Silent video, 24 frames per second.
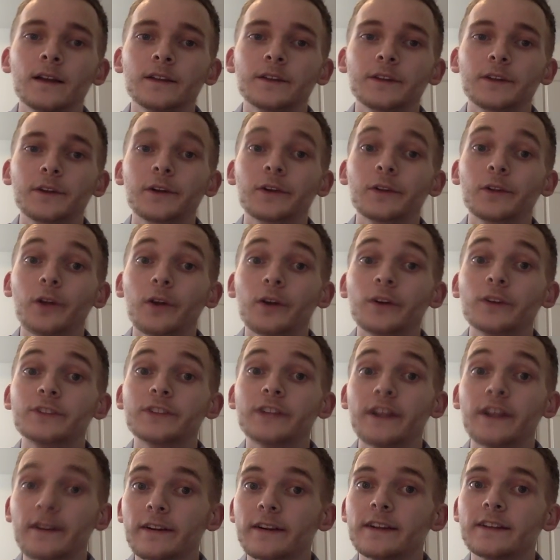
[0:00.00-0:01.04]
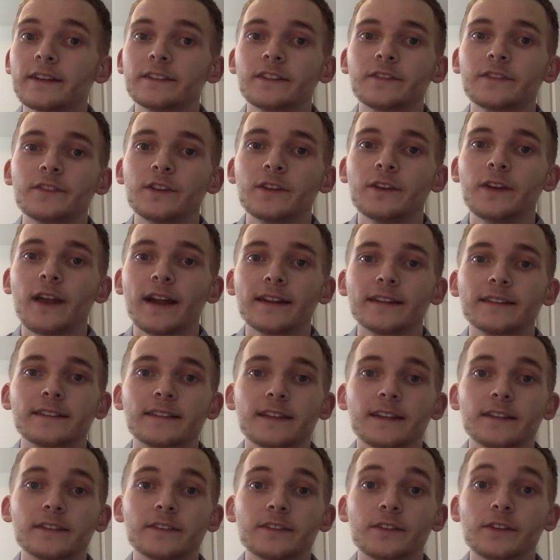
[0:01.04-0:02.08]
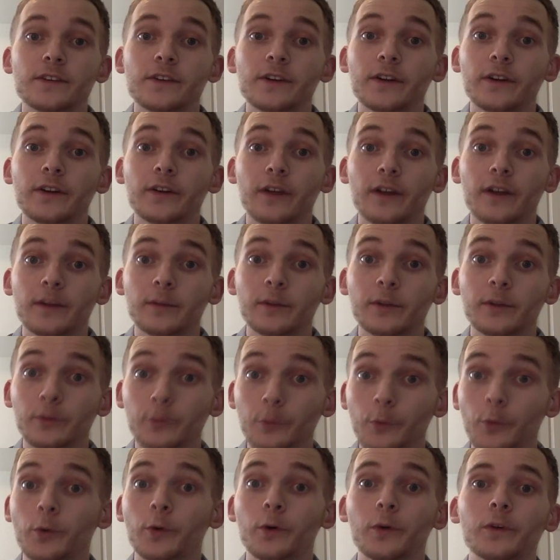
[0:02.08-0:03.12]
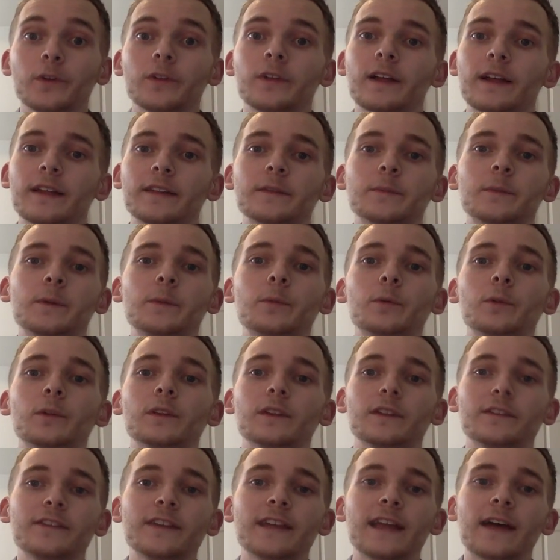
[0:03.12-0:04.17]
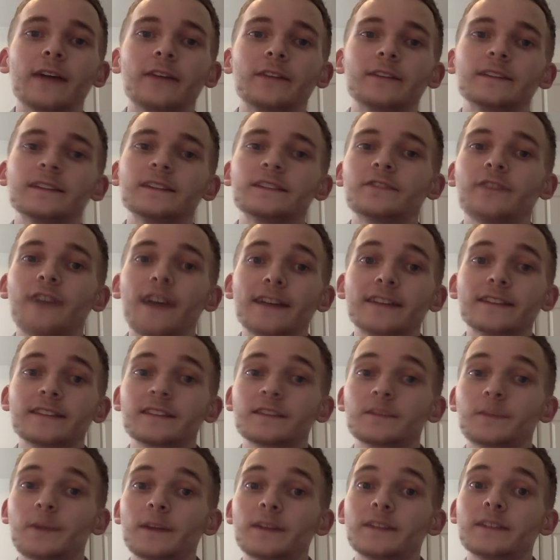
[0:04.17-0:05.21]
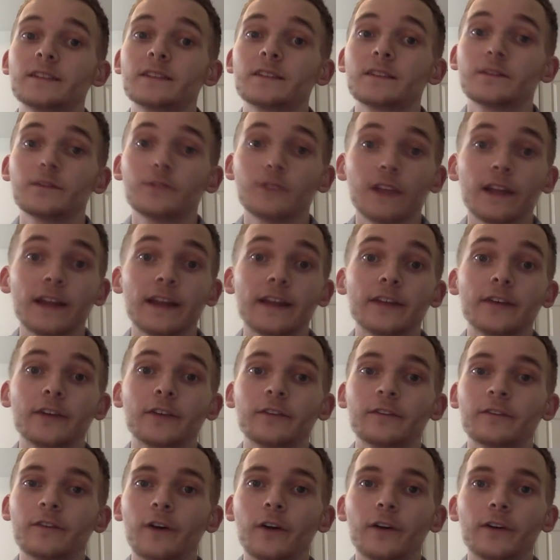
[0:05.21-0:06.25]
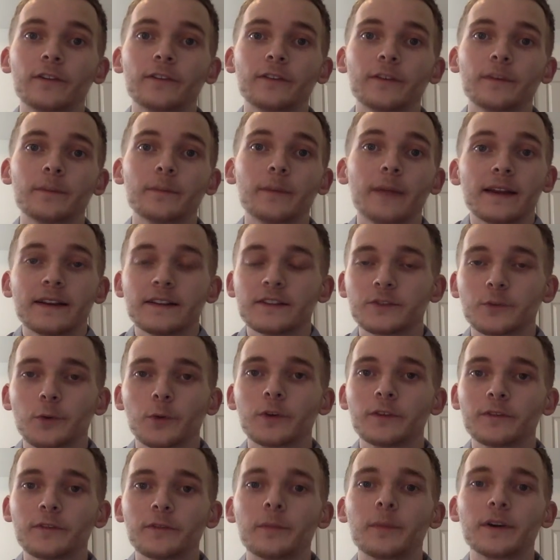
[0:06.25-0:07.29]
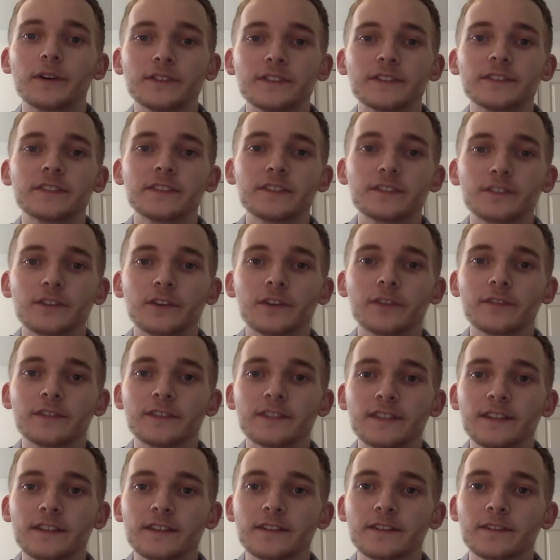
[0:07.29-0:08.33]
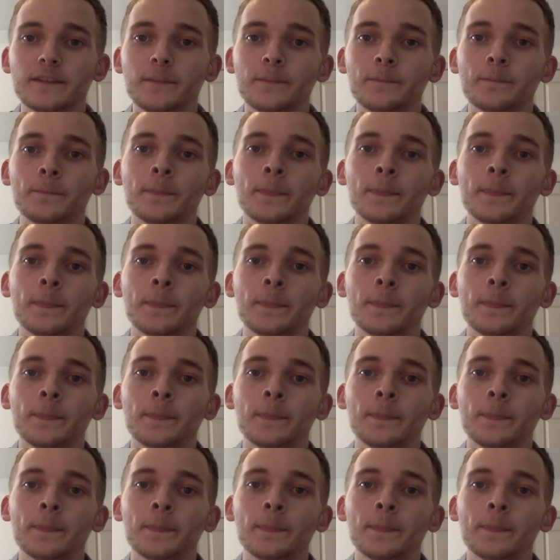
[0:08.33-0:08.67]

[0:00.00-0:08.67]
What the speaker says: There are large areas of the United States that are incredibly rural, and the people living out in these vast expanses of land are far from any sort of emergency services.